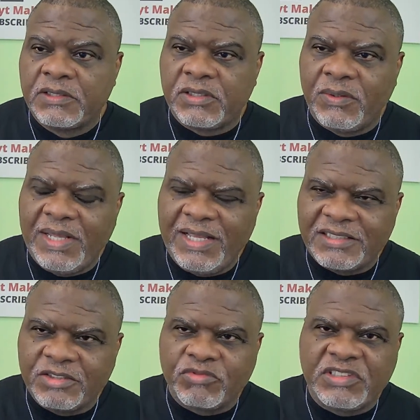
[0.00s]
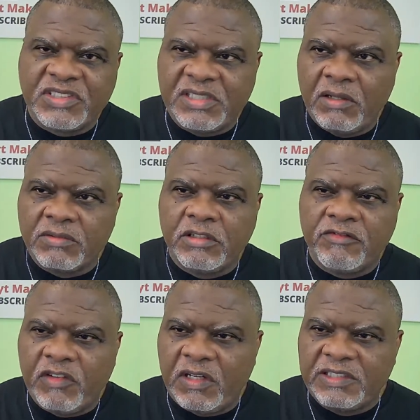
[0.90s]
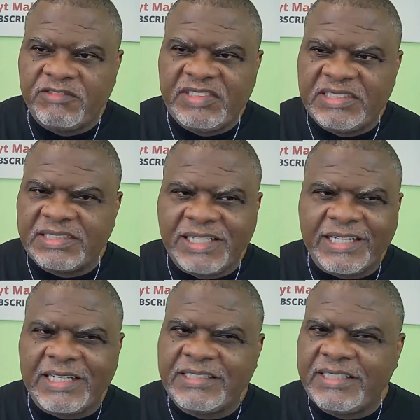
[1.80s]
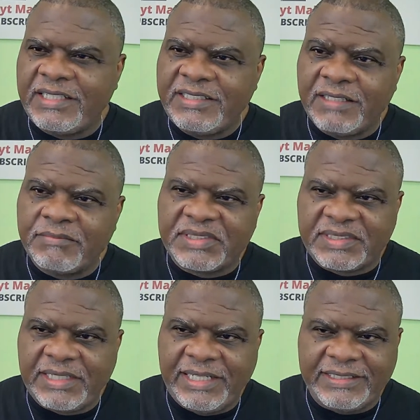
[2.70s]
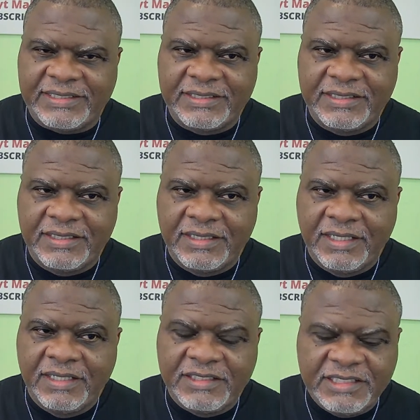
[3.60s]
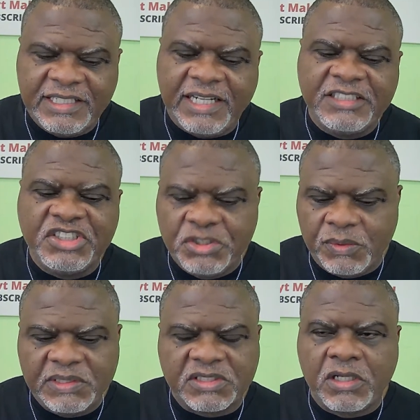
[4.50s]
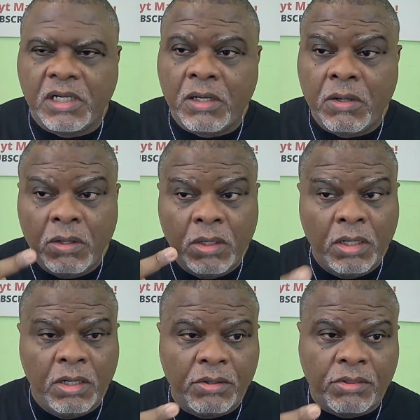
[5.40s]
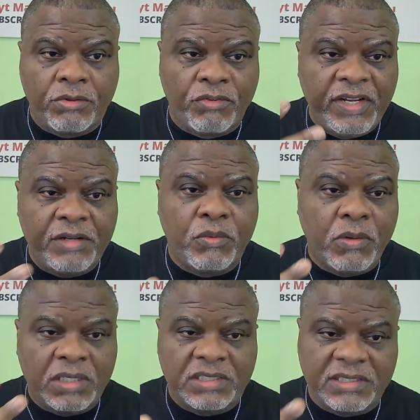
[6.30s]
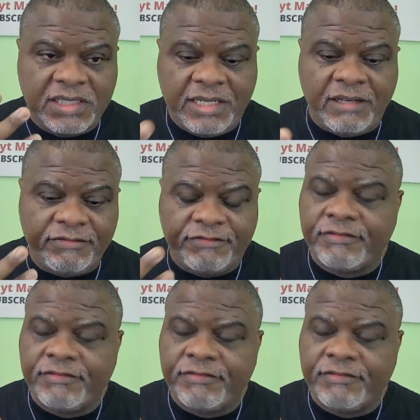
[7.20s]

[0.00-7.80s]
So as a result of all of this, like I tell you, I'm psyched. Tonight's show is called Three Quarters Left.